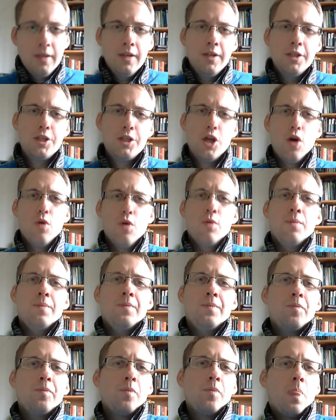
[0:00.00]
so
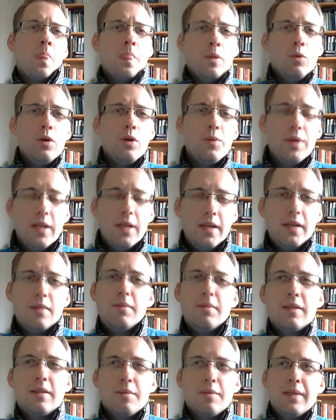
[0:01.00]
what do I like
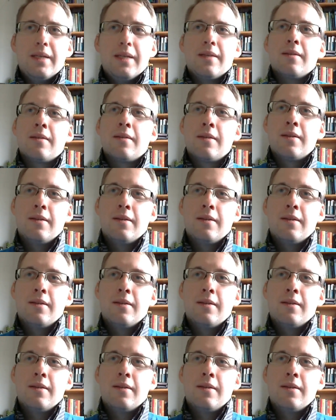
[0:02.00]
about the pen